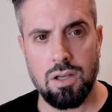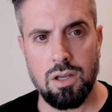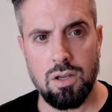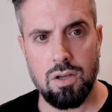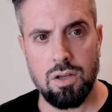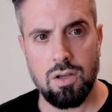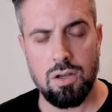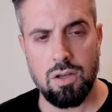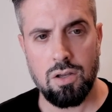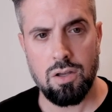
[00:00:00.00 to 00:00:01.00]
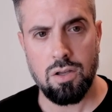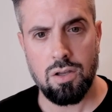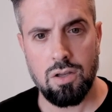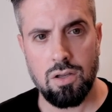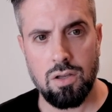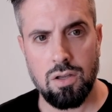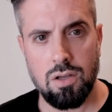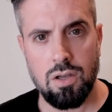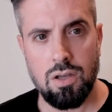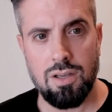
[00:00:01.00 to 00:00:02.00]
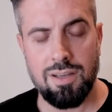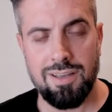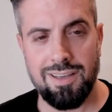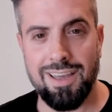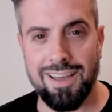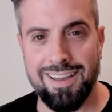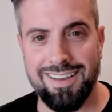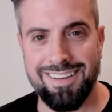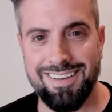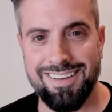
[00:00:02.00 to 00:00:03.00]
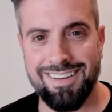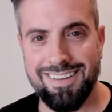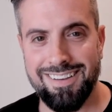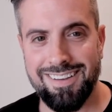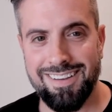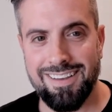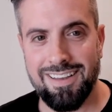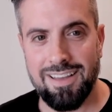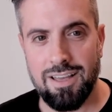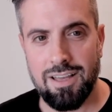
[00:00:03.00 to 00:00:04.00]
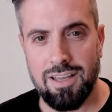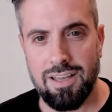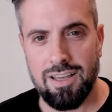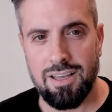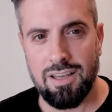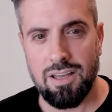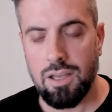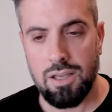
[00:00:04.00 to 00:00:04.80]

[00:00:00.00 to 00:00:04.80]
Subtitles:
This person isn't speaking.